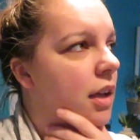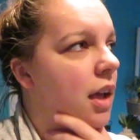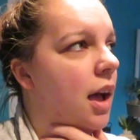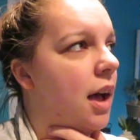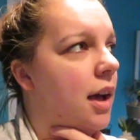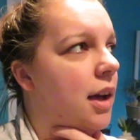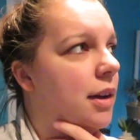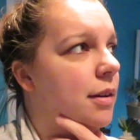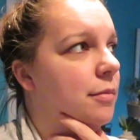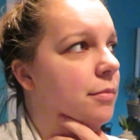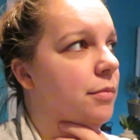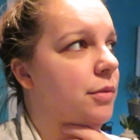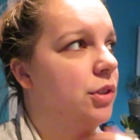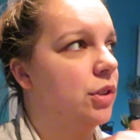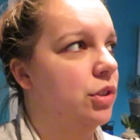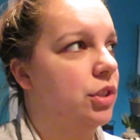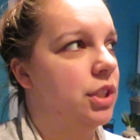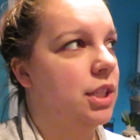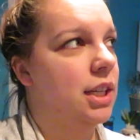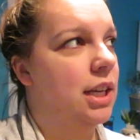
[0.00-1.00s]
um,
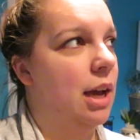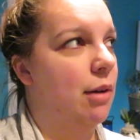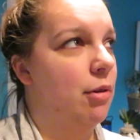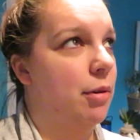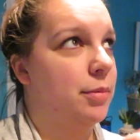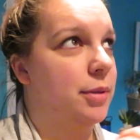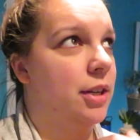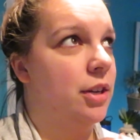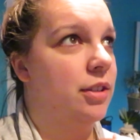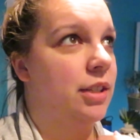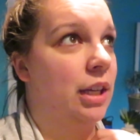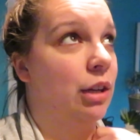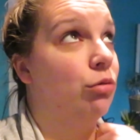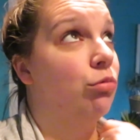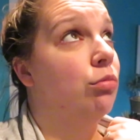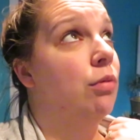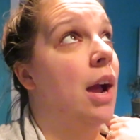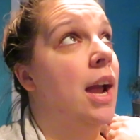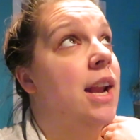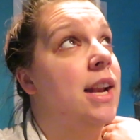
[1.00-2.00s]
so she come upstairs like
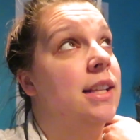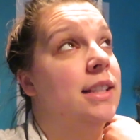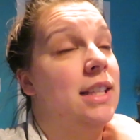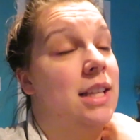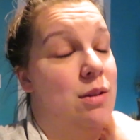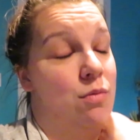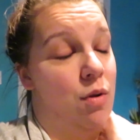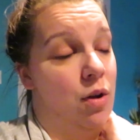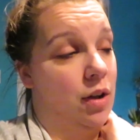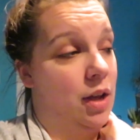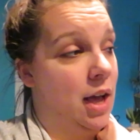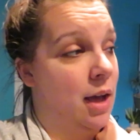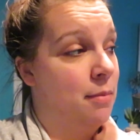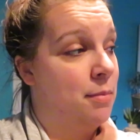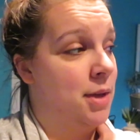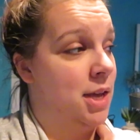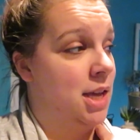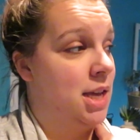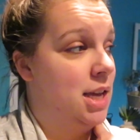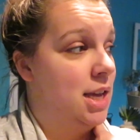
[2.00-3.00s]
right as he woke
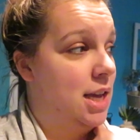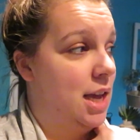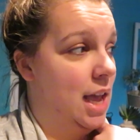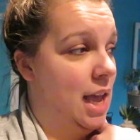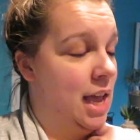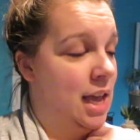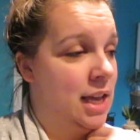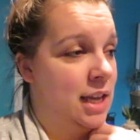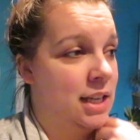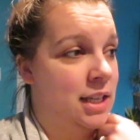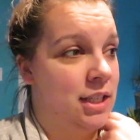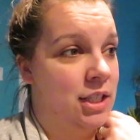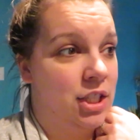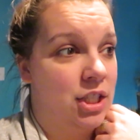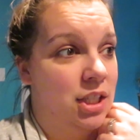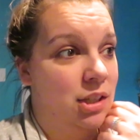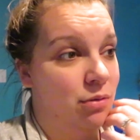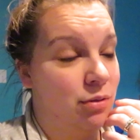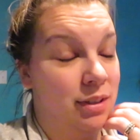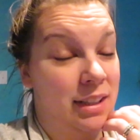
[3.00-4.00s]
up and
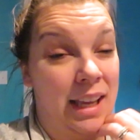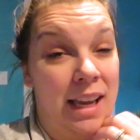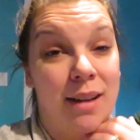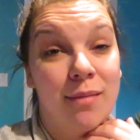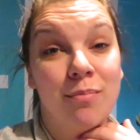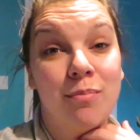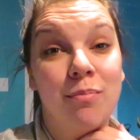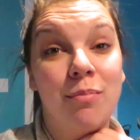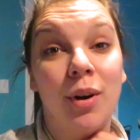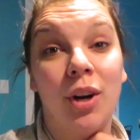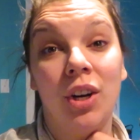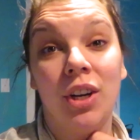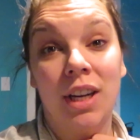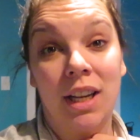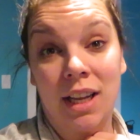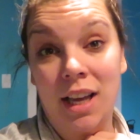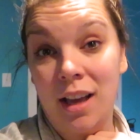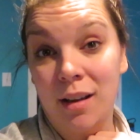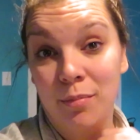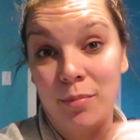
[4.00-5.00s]
she was like
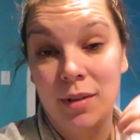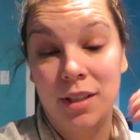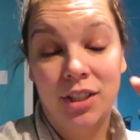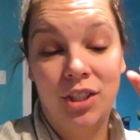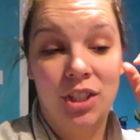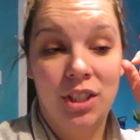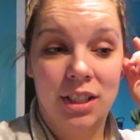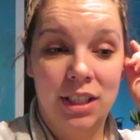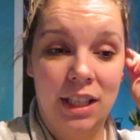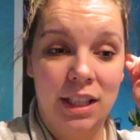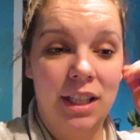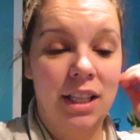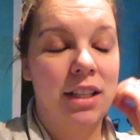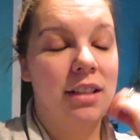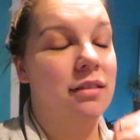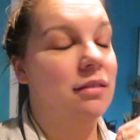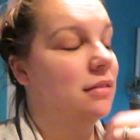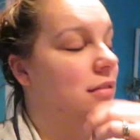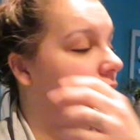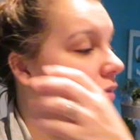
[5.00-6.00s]
burning up and she said that,
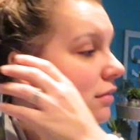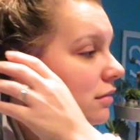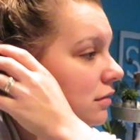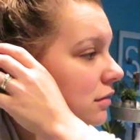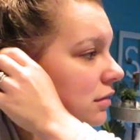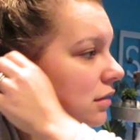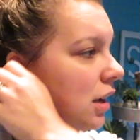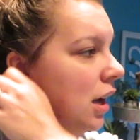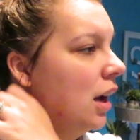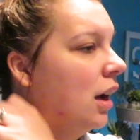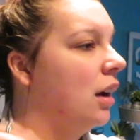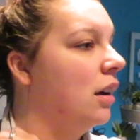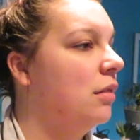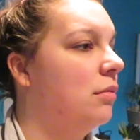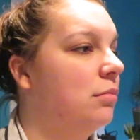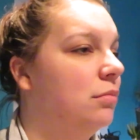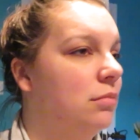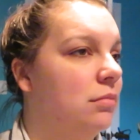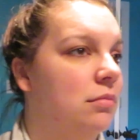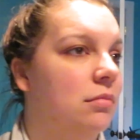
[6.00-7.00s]

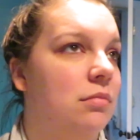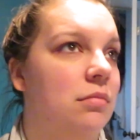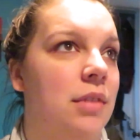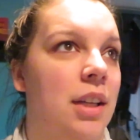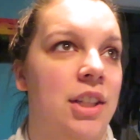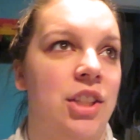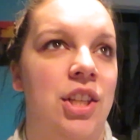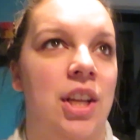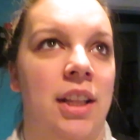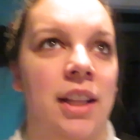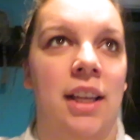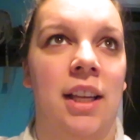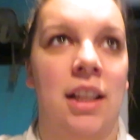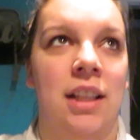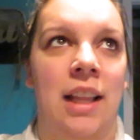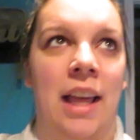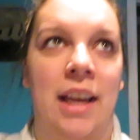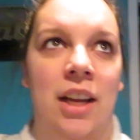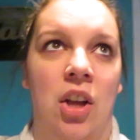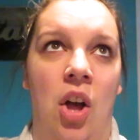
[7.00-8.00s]
um, like she had like a
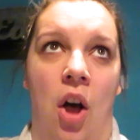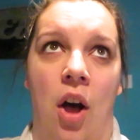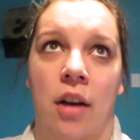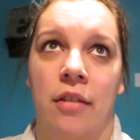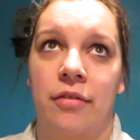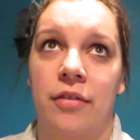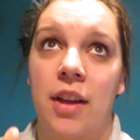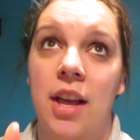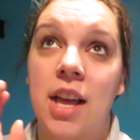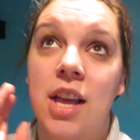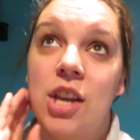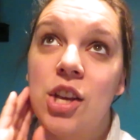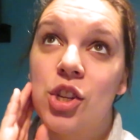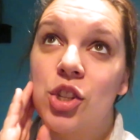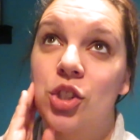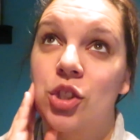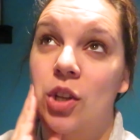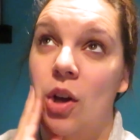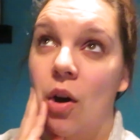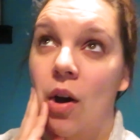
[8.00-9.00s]
light cough.
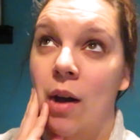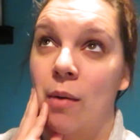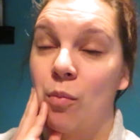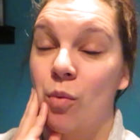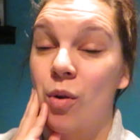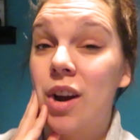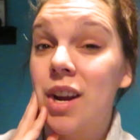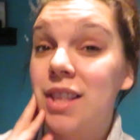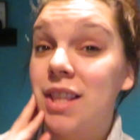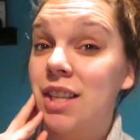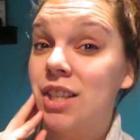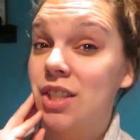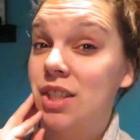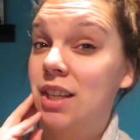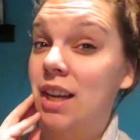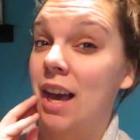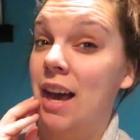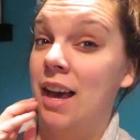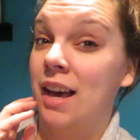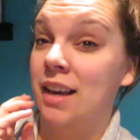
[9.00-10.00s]
So I'm worried that
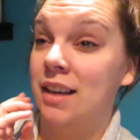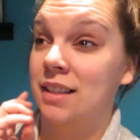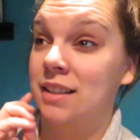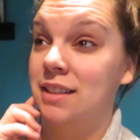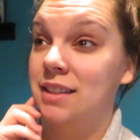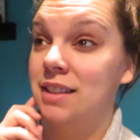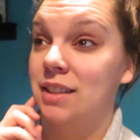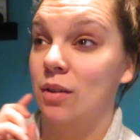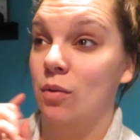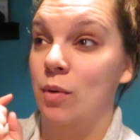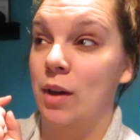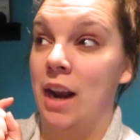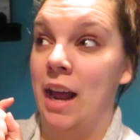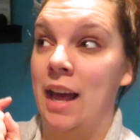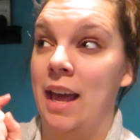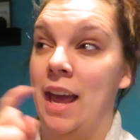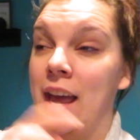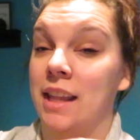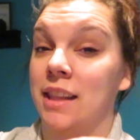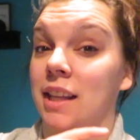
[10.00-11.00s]
she has what
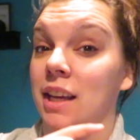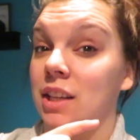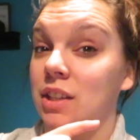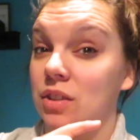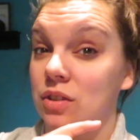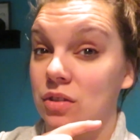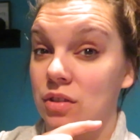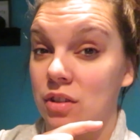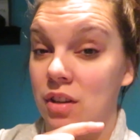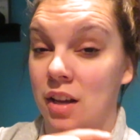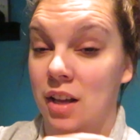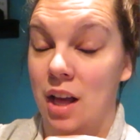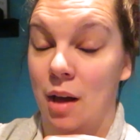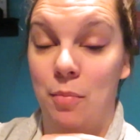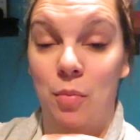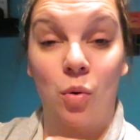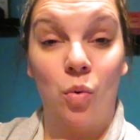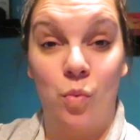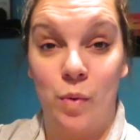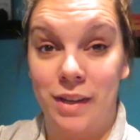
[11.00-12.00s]
I had like a
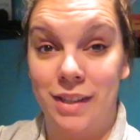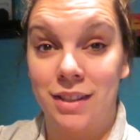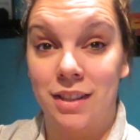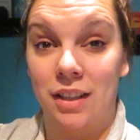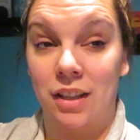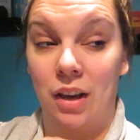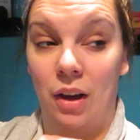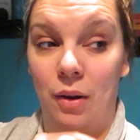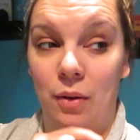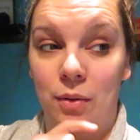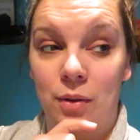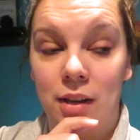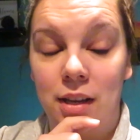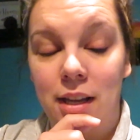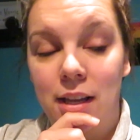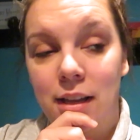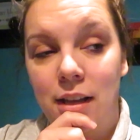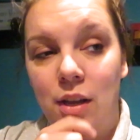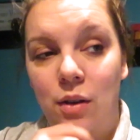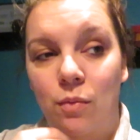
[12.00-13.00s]
couple weeks ago
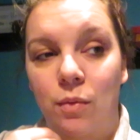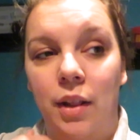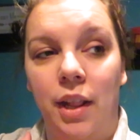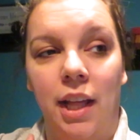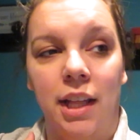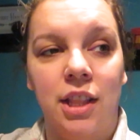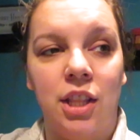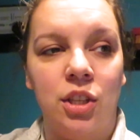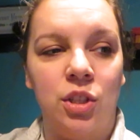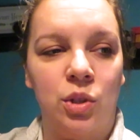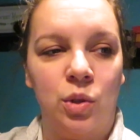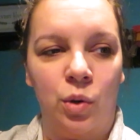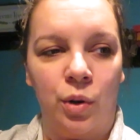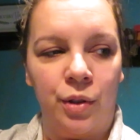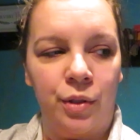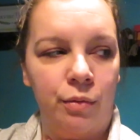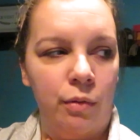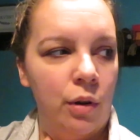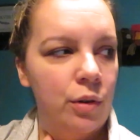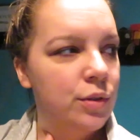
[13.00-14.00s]
with like the sore
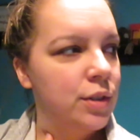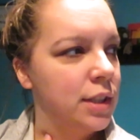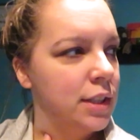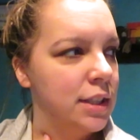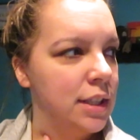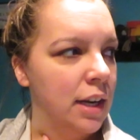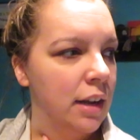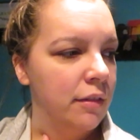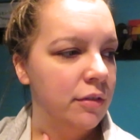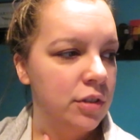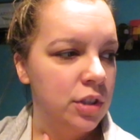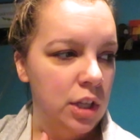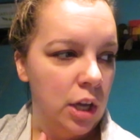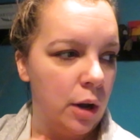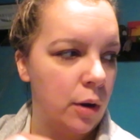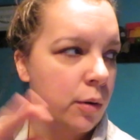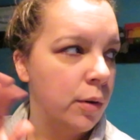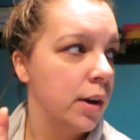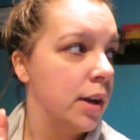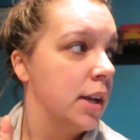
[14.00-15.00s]
throat and stuff.
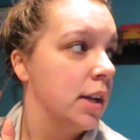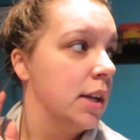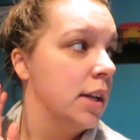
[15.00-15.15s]
So